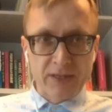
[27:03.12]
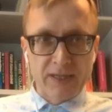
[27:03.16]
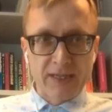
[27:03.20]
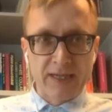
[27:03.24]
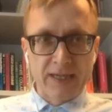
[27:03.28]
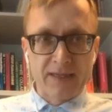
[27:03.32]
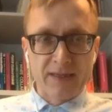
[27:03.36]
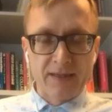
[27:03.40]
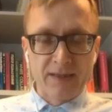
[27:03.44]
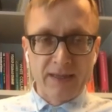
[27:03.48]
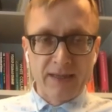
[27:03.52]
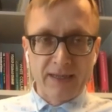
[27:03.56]

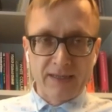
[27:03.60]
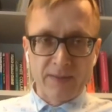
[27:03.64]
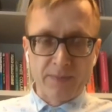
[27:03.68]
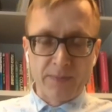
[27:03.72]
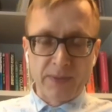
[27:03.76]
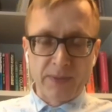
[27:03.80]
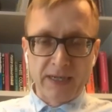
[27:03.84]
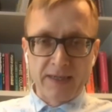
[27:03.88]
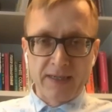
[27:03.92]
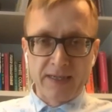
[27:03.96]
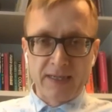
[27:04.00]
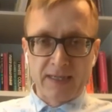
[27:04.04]
that's a
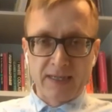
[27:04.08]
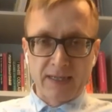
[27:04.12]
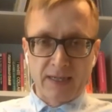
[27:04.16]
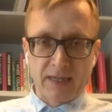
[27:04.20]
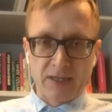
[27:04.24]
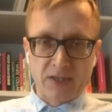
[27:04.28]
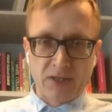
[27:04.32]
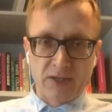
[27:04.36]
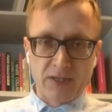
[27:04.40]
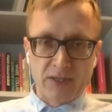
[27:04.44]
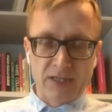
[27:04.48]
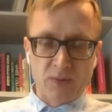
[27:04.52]
big
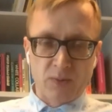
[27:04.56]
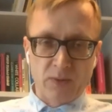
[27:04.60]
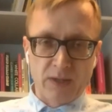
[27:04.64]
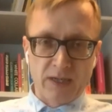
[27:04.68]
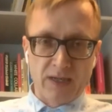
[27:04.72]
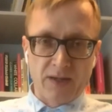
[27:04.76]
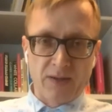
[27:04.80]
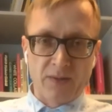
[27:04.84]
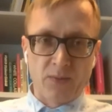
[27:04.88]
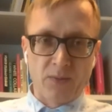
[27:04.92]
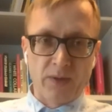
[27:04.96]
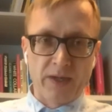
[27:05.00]
discussion as
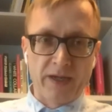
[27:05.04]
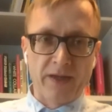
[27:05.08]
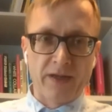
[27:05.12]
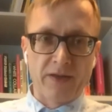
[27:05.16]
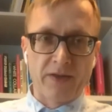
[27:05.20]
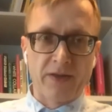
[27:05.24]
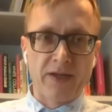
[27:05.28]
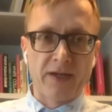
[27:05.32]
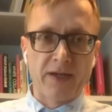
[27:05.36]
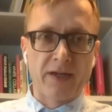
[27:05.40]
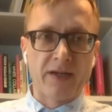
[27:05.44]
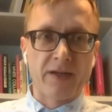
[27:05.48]
well, whether
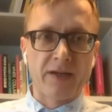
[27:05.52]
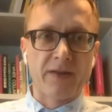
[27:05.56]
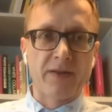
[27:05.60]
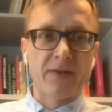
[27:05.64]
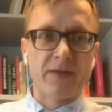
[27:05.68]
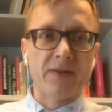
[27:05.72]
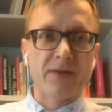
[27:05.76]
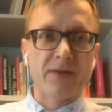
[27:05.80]
the